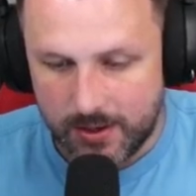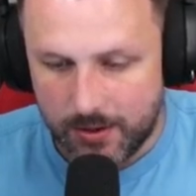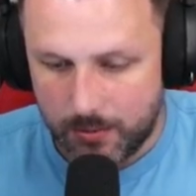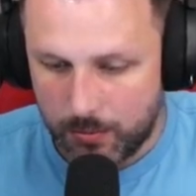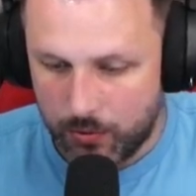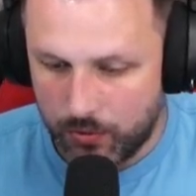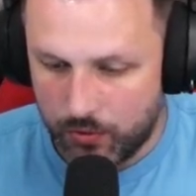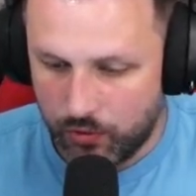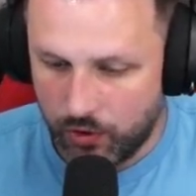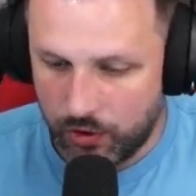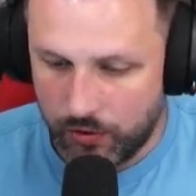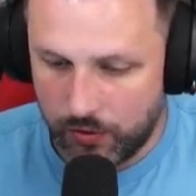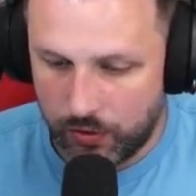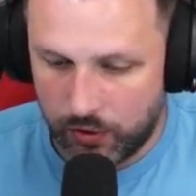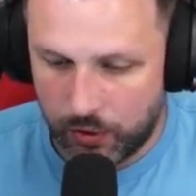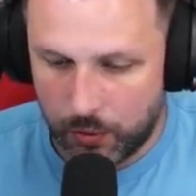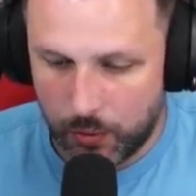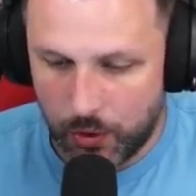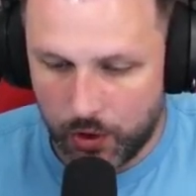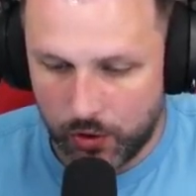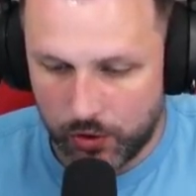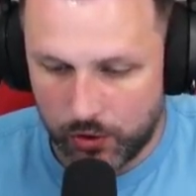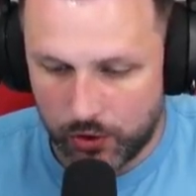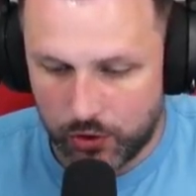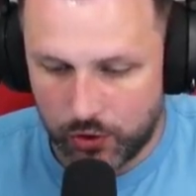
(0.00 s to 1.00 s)
We're running through
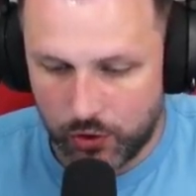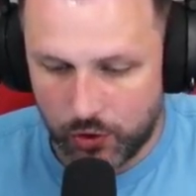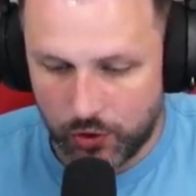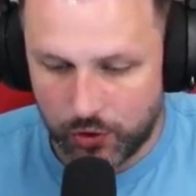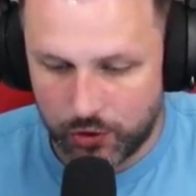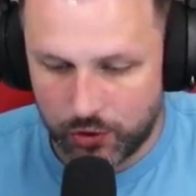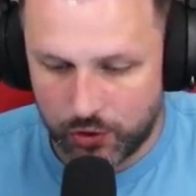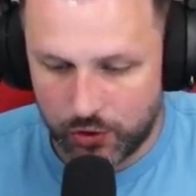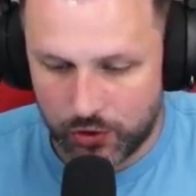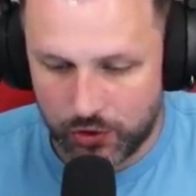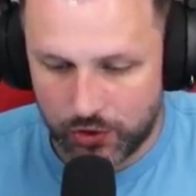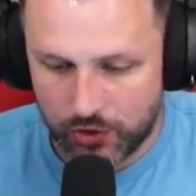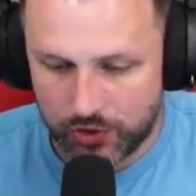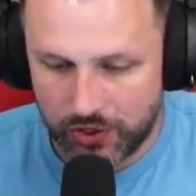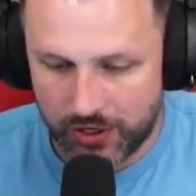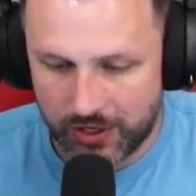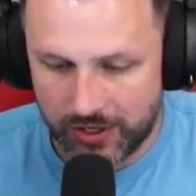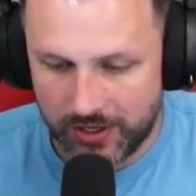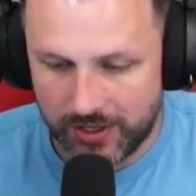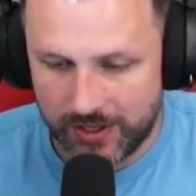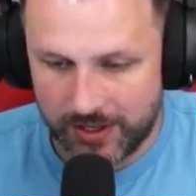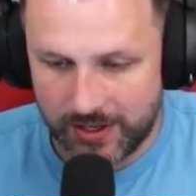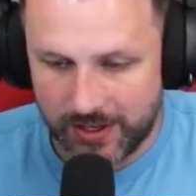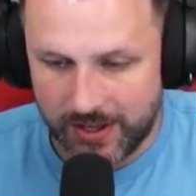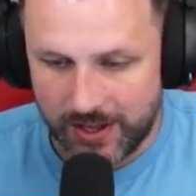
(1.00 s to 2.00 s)
all the dojos,
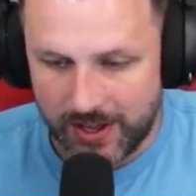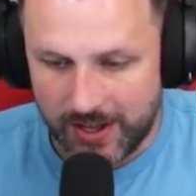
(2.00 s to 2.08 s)
and